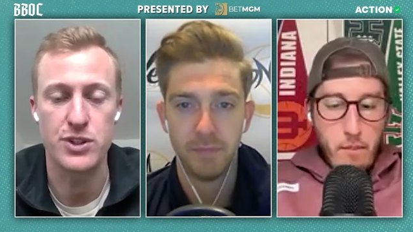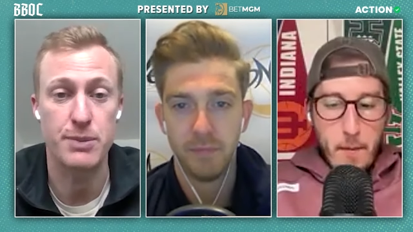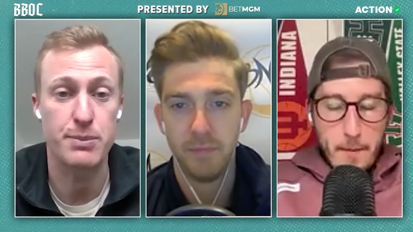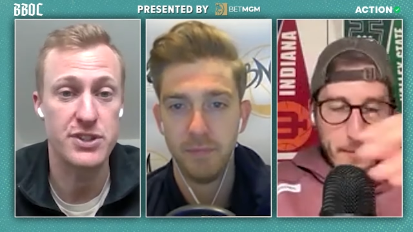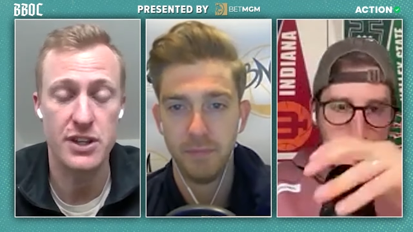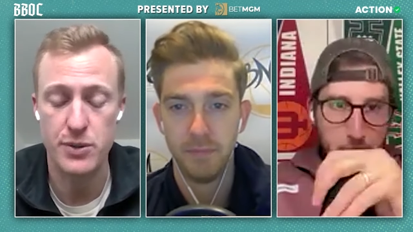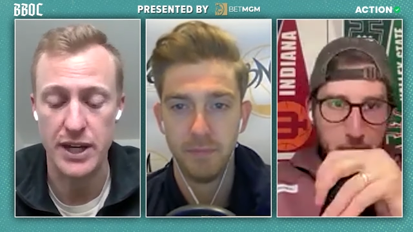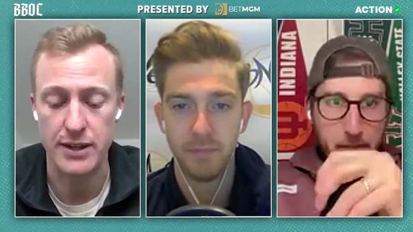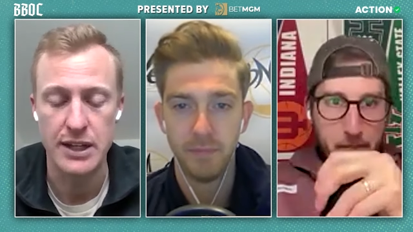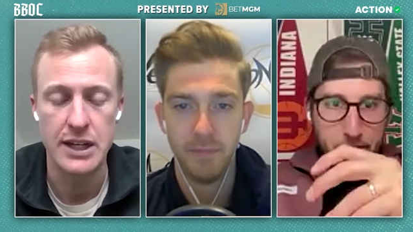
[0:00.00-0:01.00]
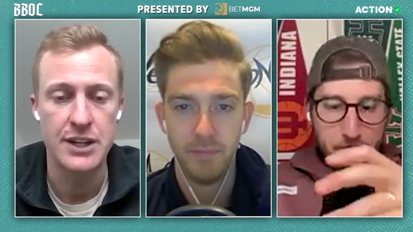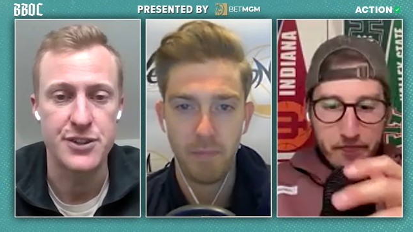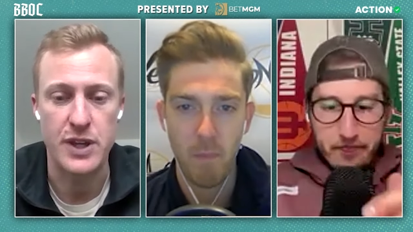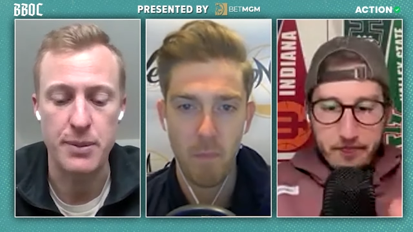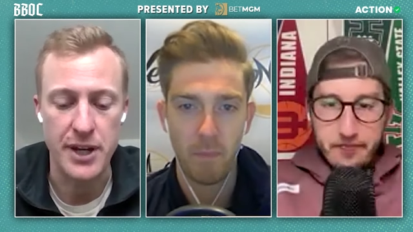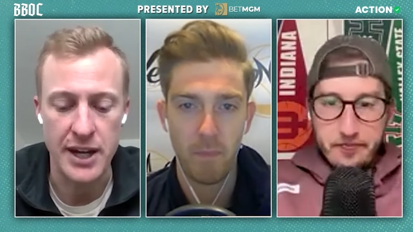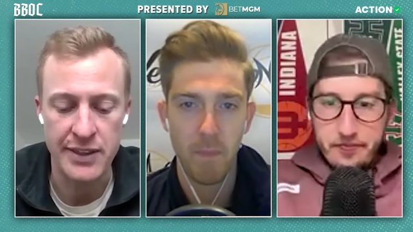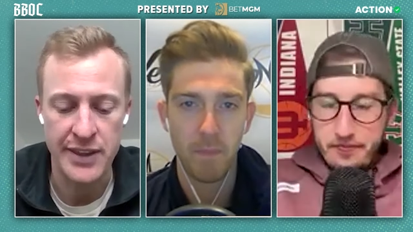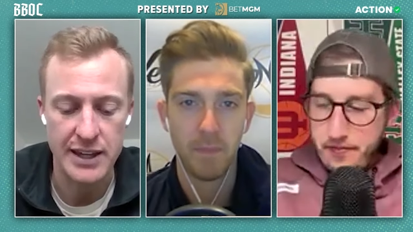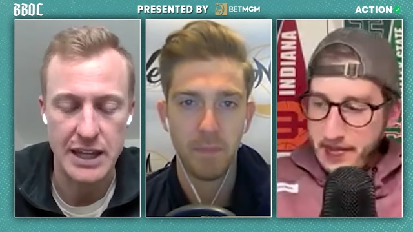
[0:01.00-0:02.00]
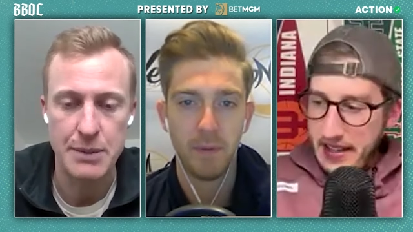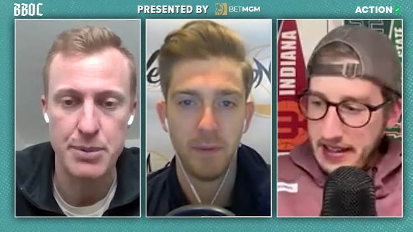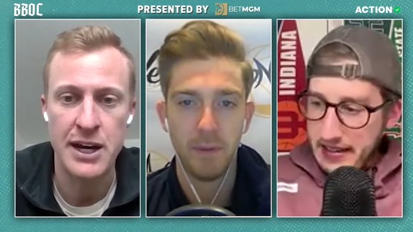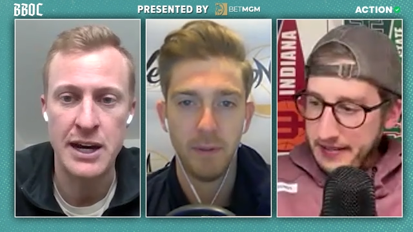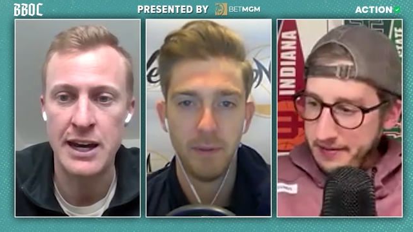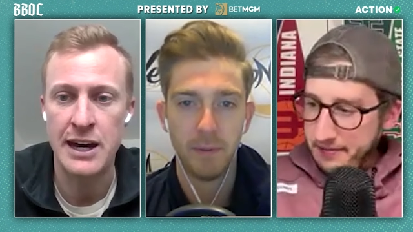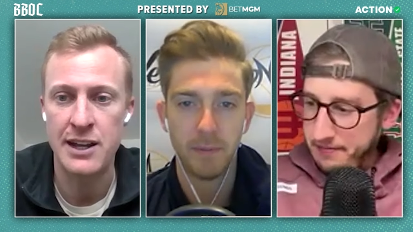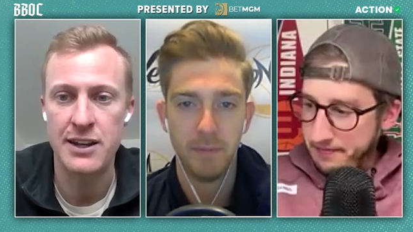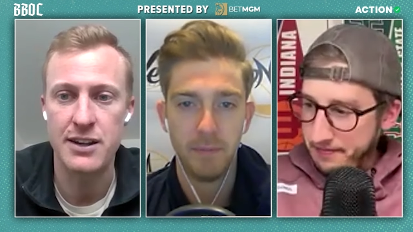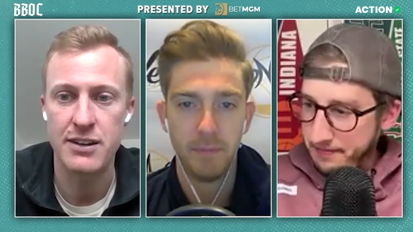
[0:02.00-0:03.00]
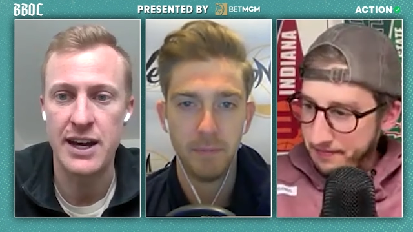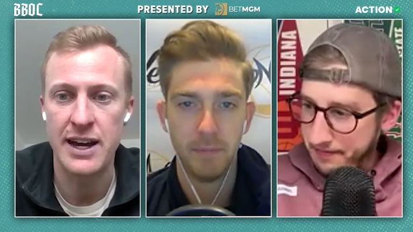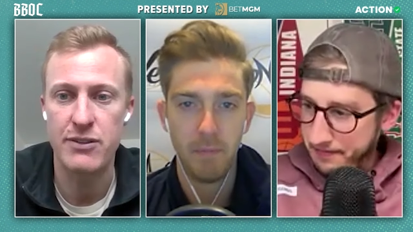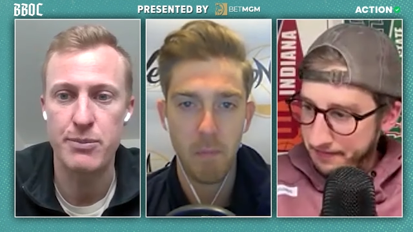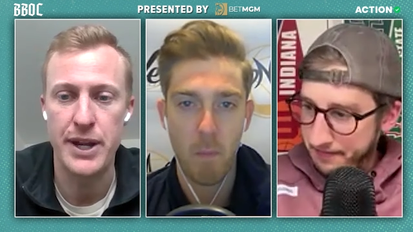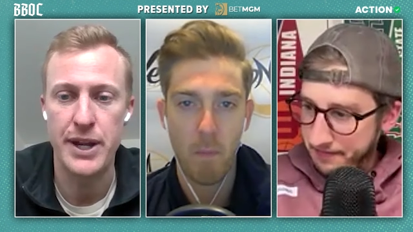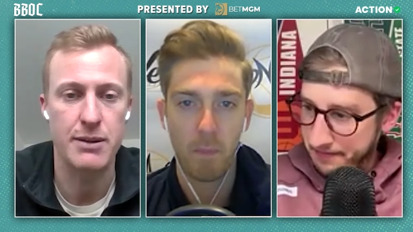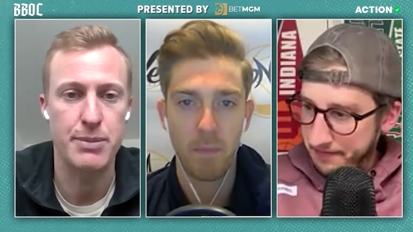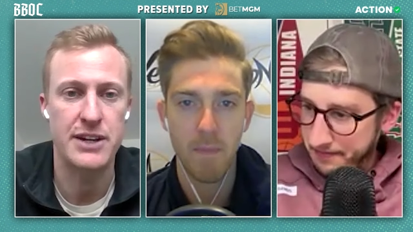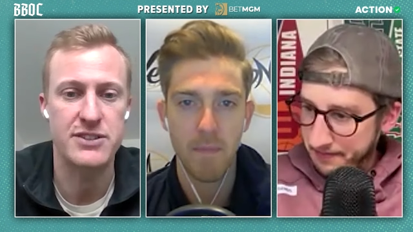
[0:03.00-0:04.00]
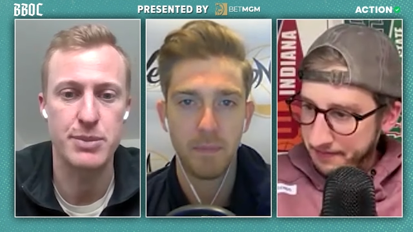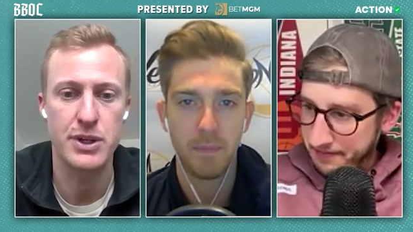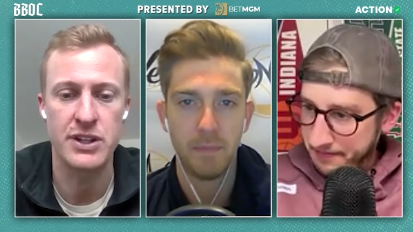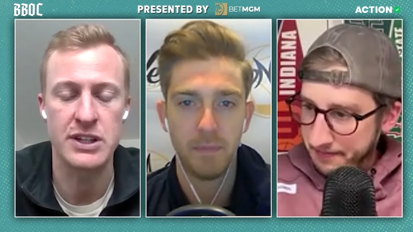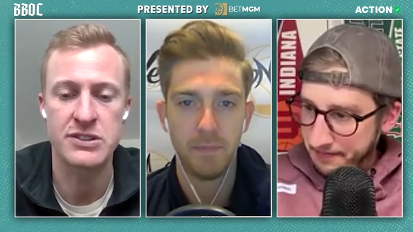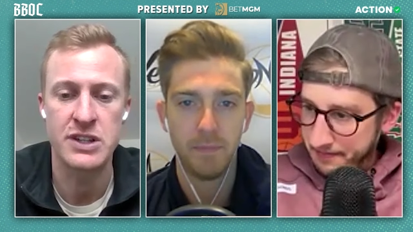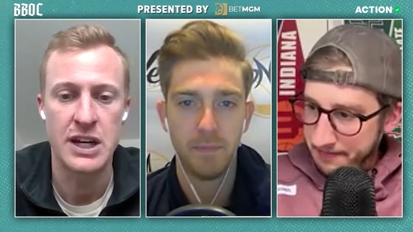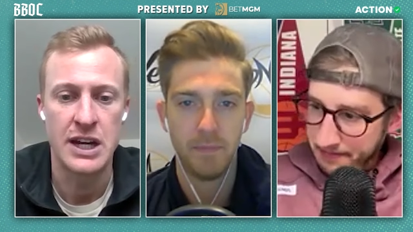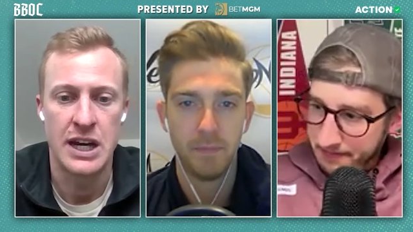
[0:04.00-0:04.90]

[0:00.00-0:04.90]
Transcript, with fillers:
Speaker 1: jumpers the other way. So keep an eye on that. Keep an eye on live betting possibilities.